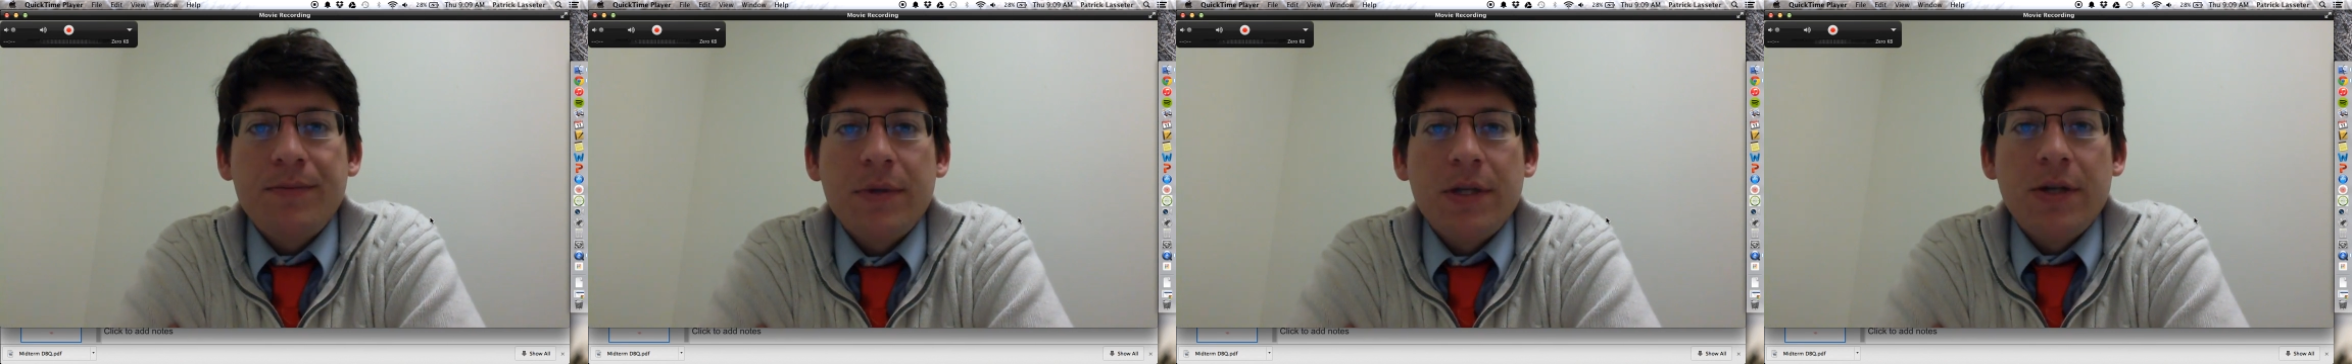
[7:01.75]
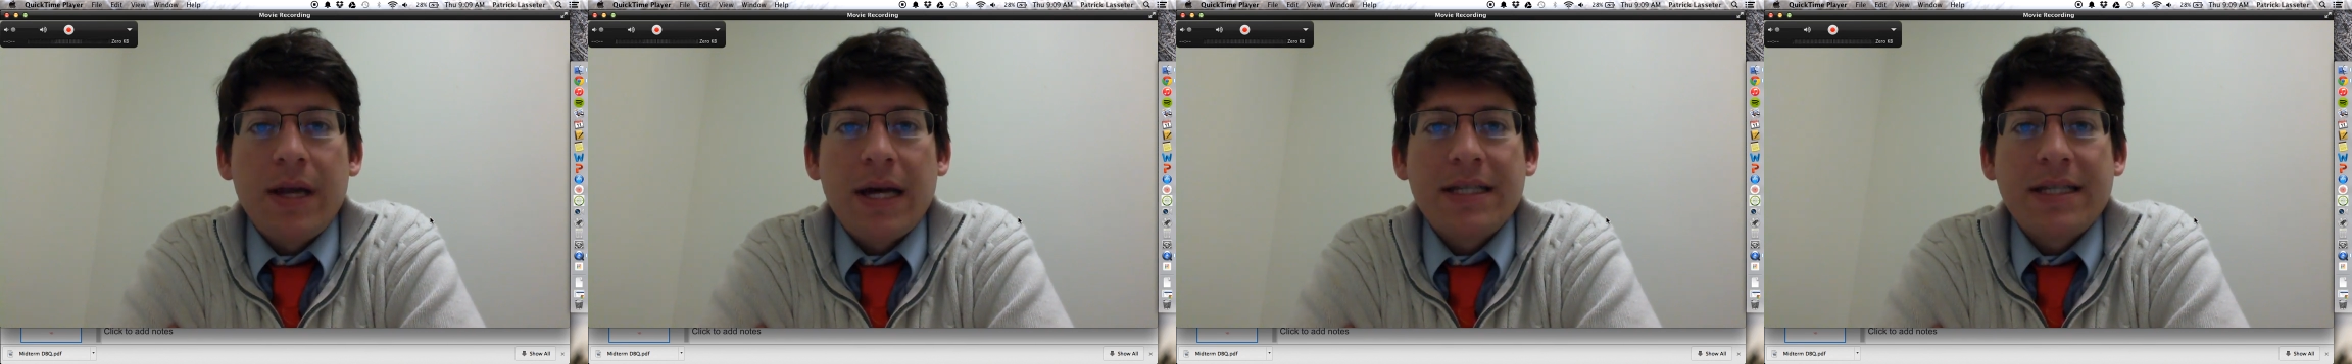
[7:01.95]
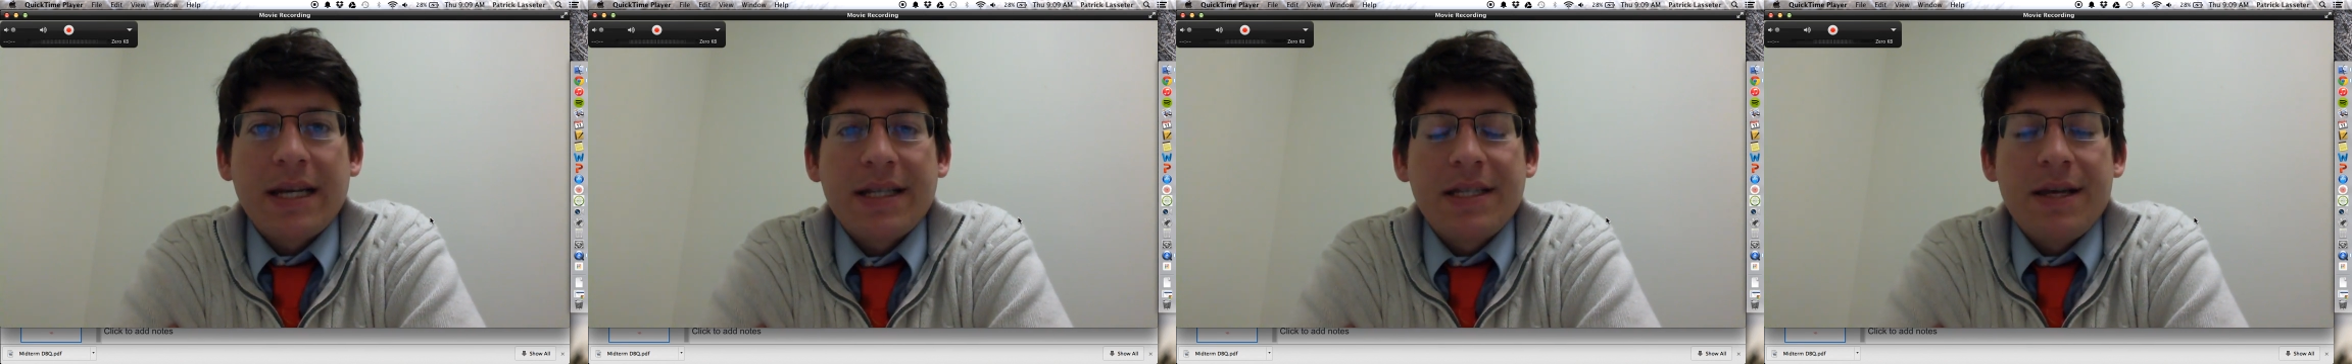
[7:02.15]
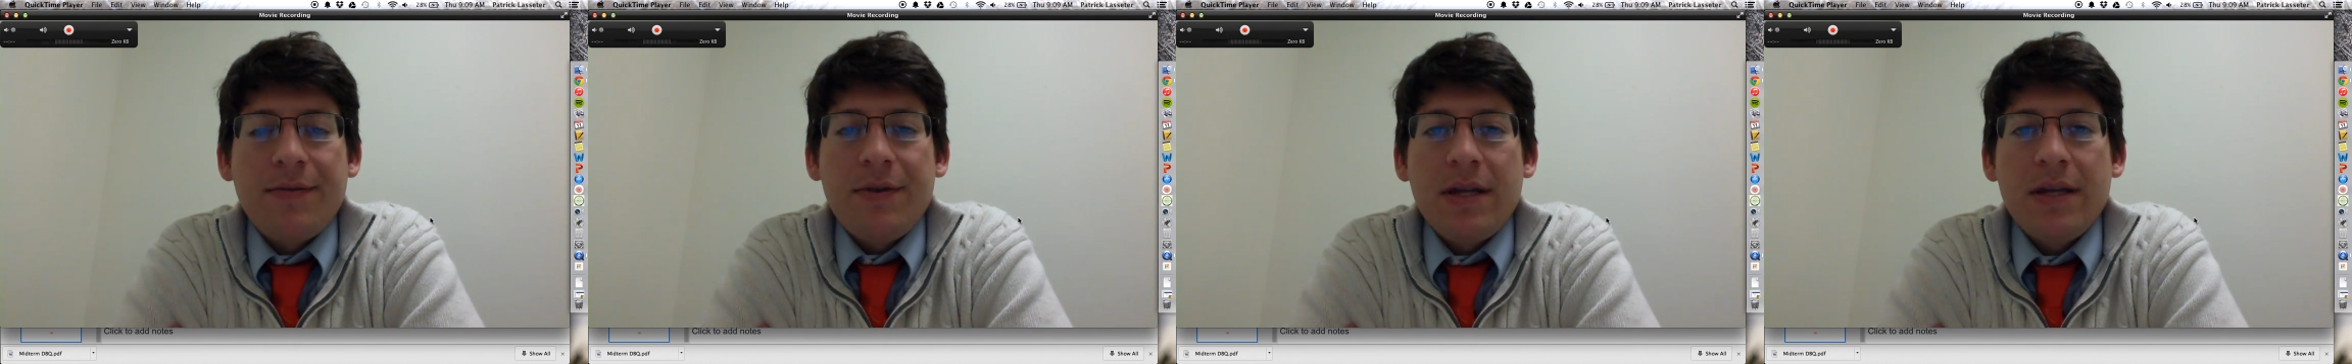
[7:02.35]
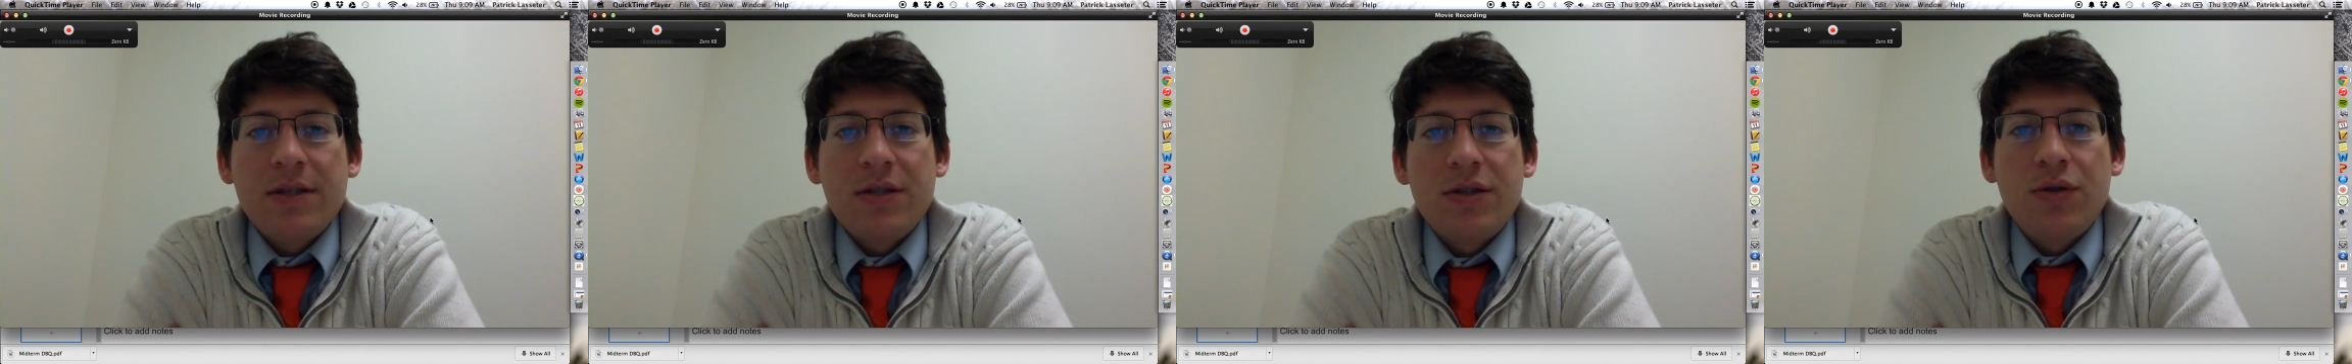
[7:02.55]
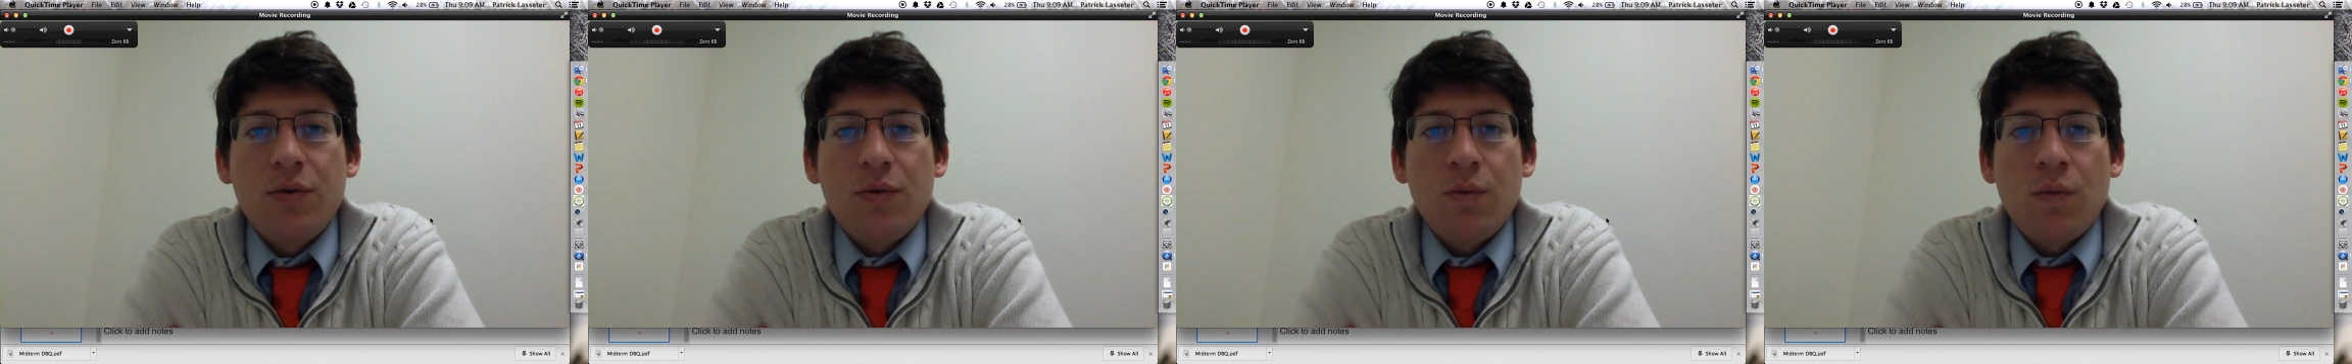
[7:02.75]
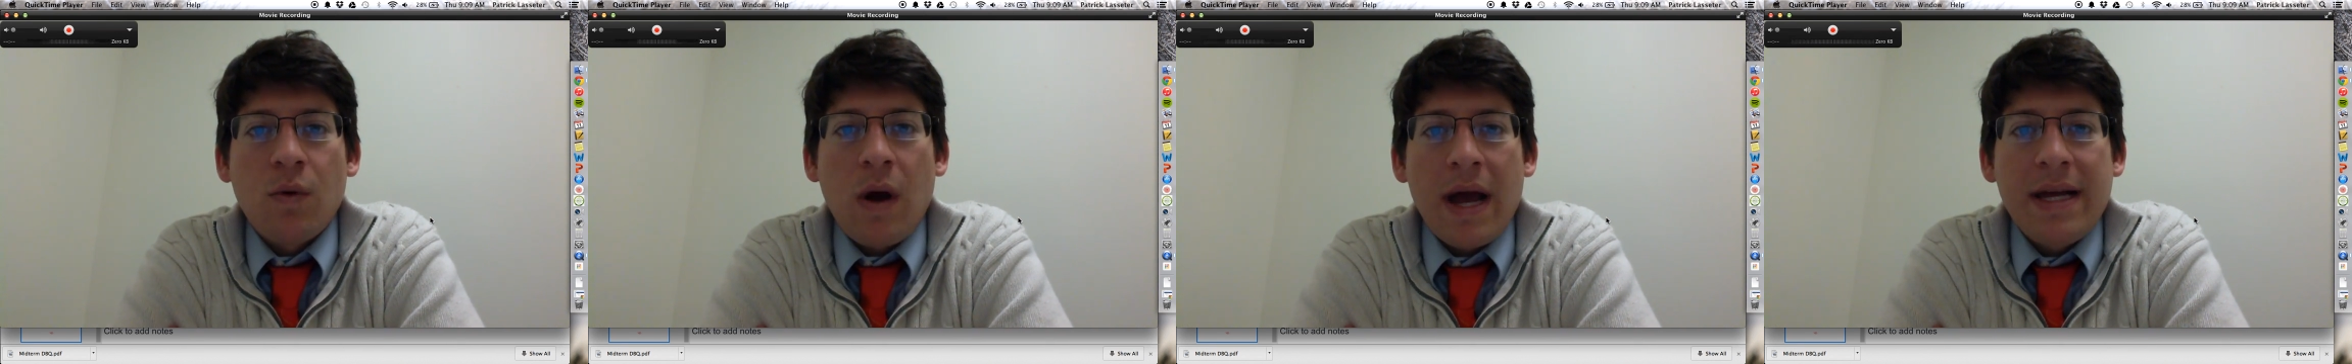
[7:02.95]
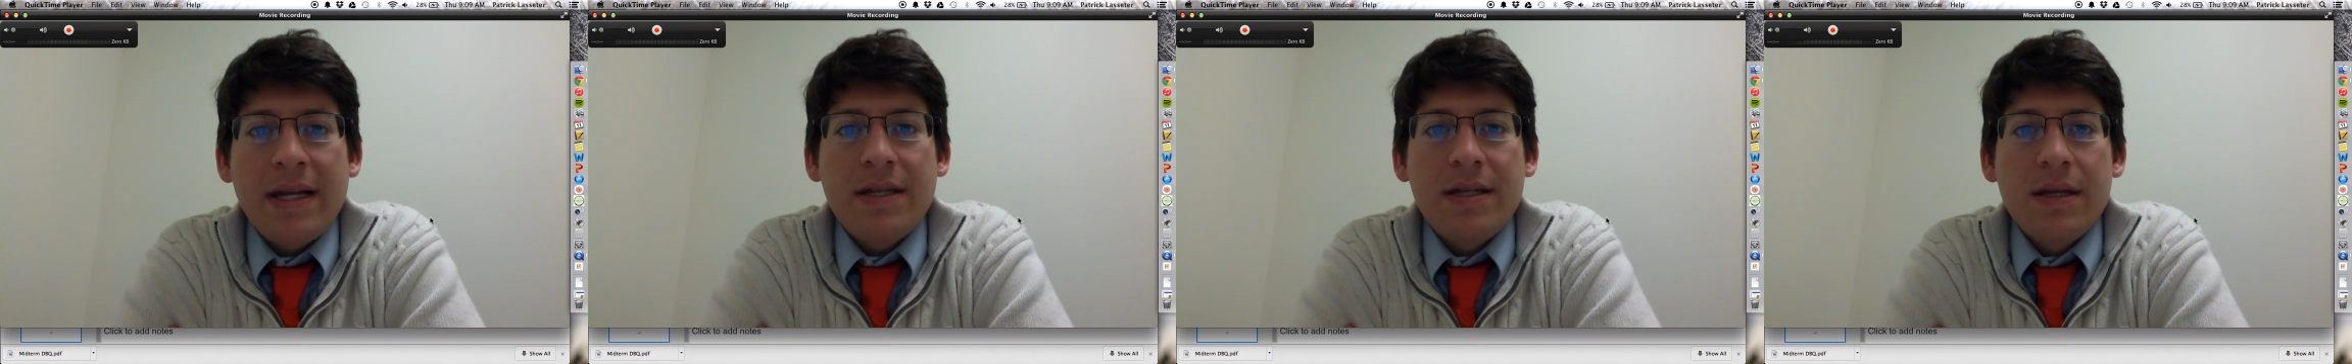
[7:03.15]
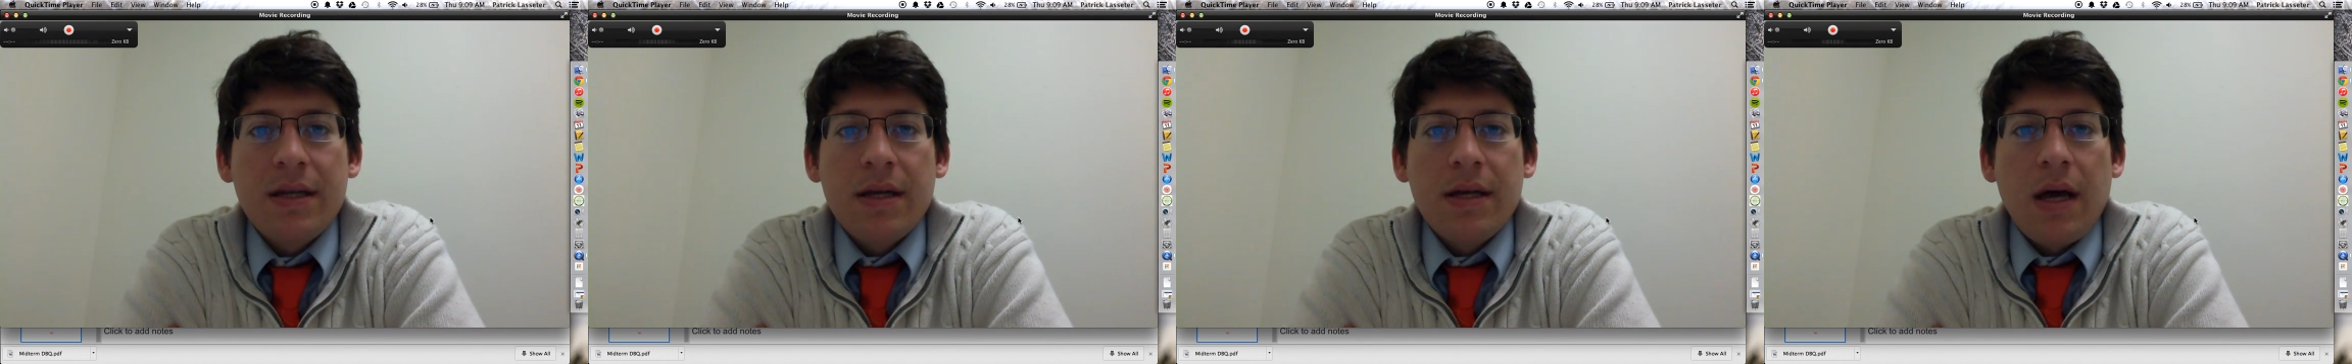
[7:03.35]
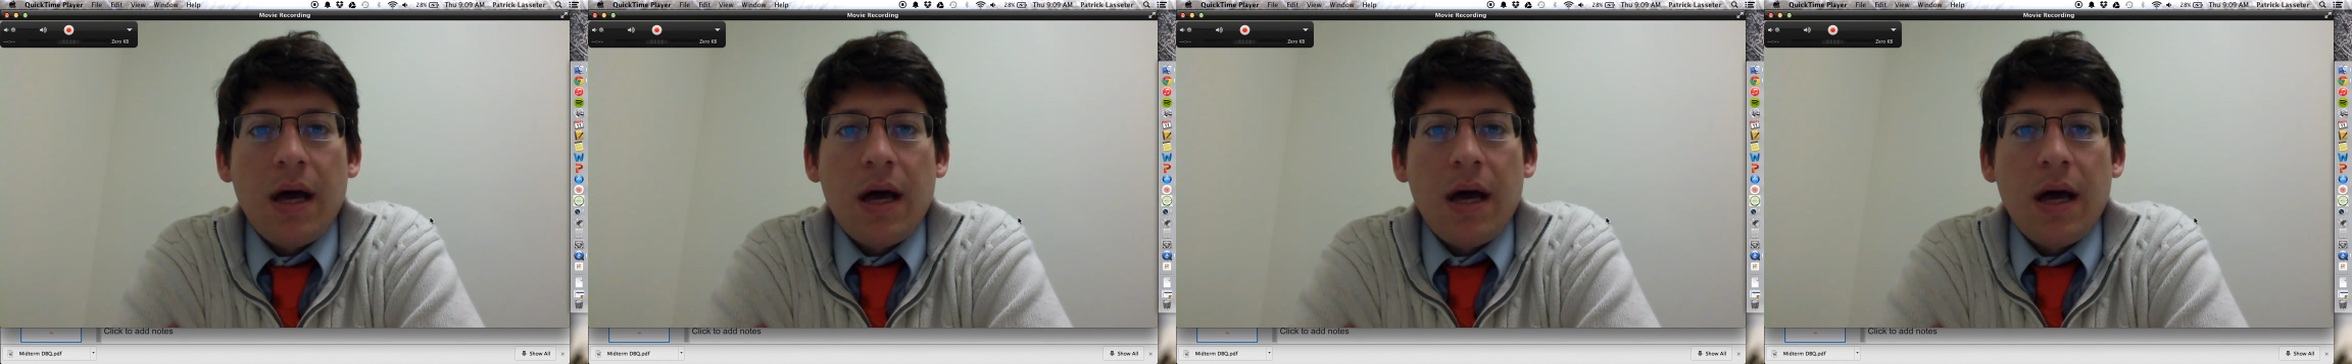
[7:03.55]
Your next activity is to write